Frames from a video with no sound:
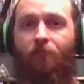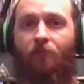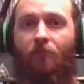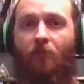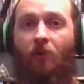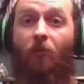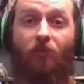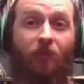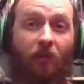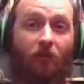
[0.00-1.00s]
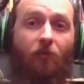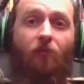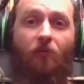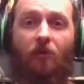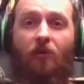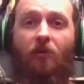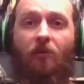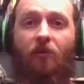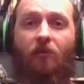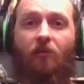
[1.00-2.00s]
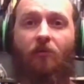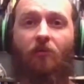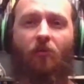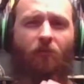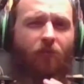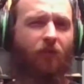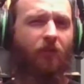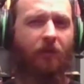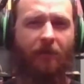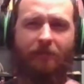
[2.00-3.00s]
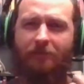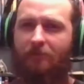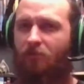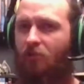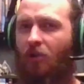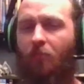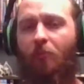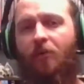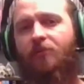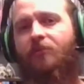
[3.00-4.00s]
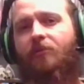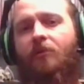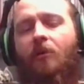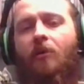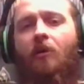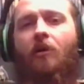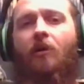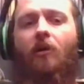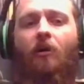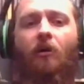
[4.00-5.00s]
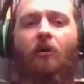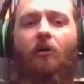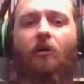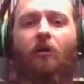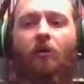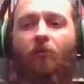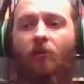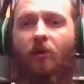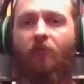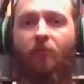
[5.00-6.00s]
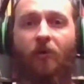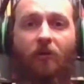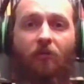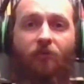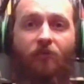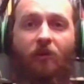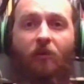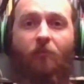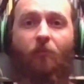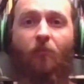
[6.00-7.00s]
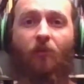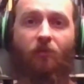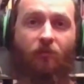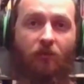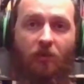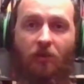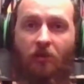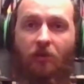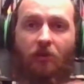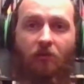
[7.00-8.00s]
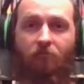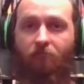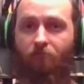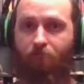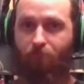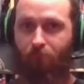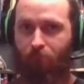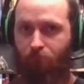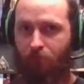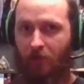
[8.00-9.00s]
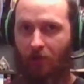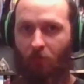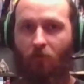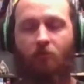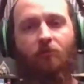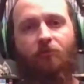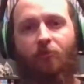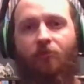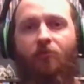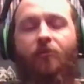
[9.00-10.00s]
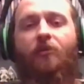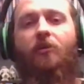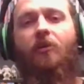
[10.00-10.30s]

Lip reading: I will say though, in hopefully the next couple months, I will have a better setup with the camera specifically.